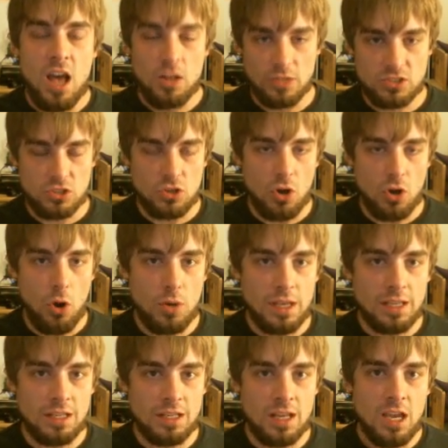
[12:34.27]
Let's go
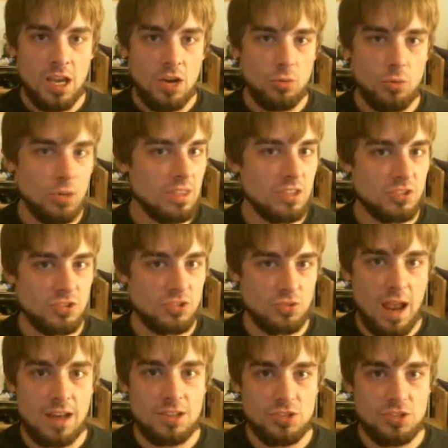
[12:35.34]
in with this
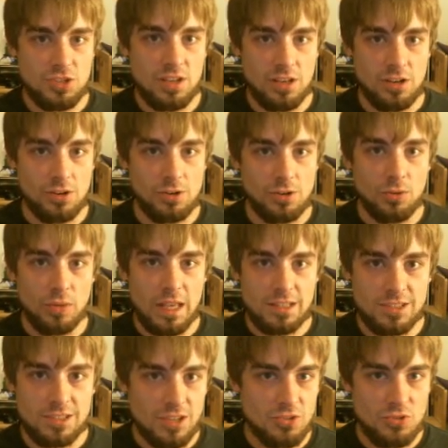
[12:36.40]
strategy here.
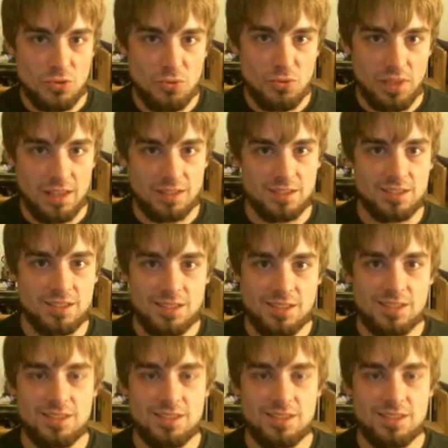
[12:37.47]
Let's do this.